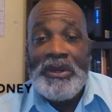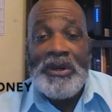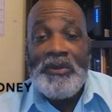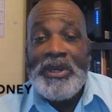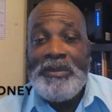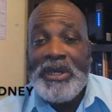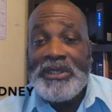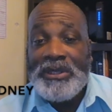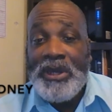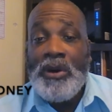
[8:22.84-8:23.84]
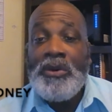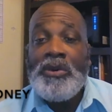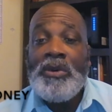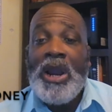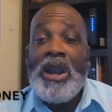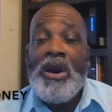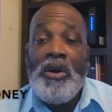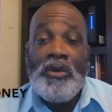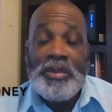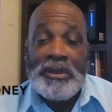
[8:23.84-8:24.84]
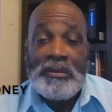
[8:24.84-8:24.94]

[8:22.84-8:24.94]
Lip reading: we must know who our hope.